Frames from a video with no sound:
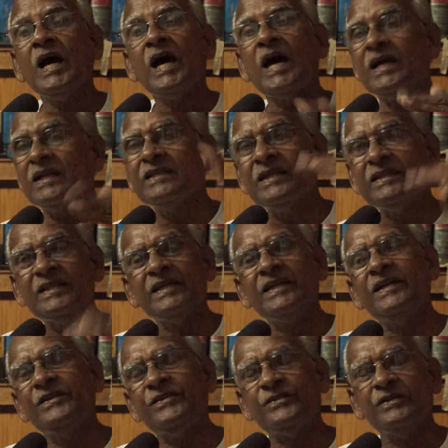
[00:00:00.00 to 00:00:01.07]
Another thing
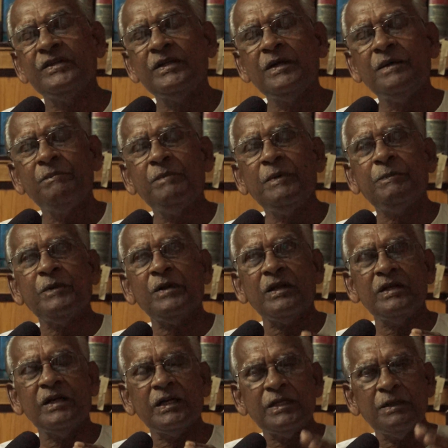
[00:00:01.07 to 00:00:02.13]
is, people are
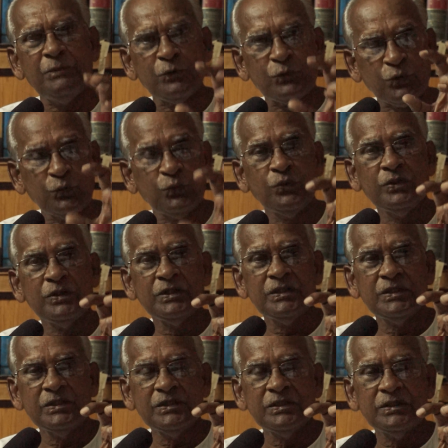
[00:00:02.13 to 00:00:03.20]
not able to
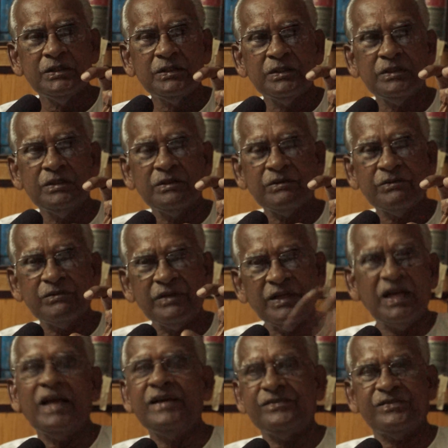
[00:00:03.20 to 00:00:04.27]

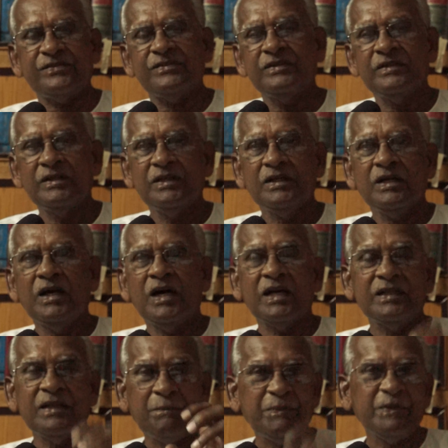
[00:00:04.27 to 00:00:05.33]
realize or
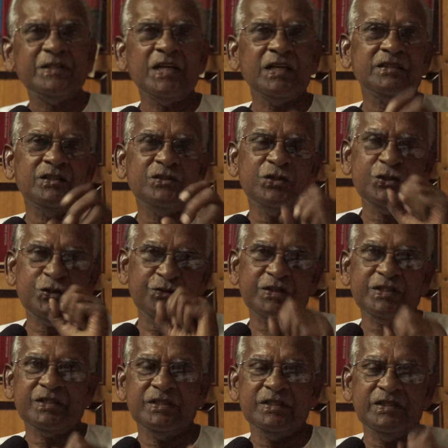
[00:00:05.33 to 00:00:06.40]
they appreciate the
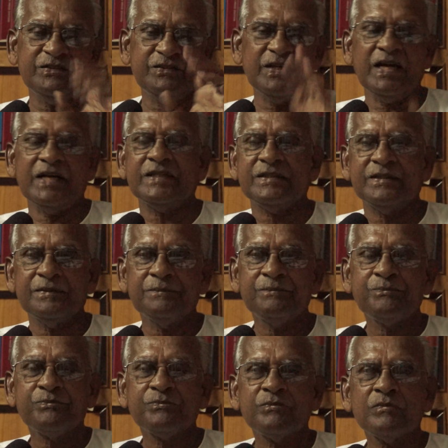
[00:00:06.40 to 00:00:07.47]
situation in this act.
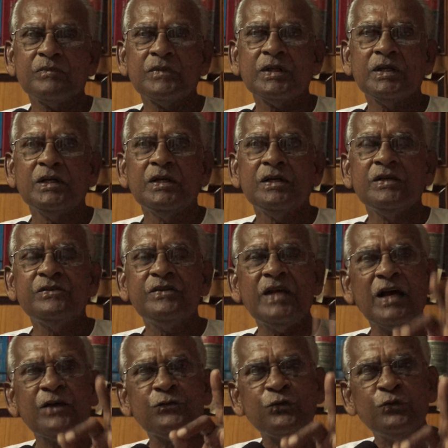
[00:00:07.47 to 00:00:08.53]
See,
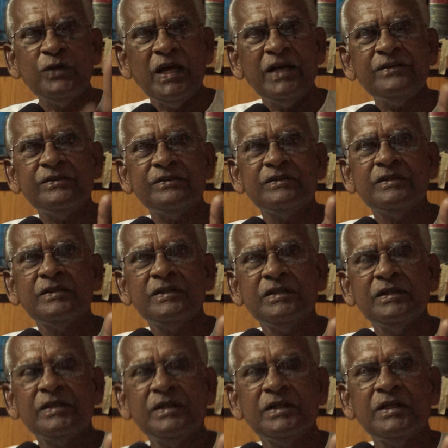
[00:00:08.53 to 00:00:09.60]
as soon as
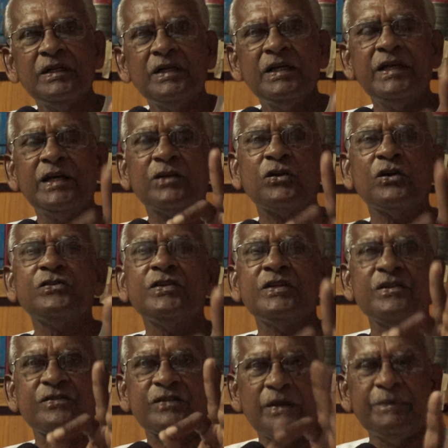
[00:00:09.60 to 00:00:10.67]
an atrocity
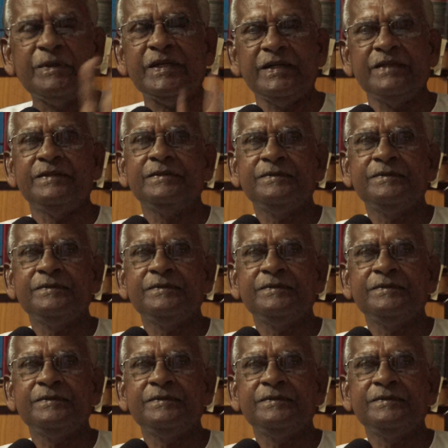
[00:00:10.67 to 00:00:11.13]
is committed,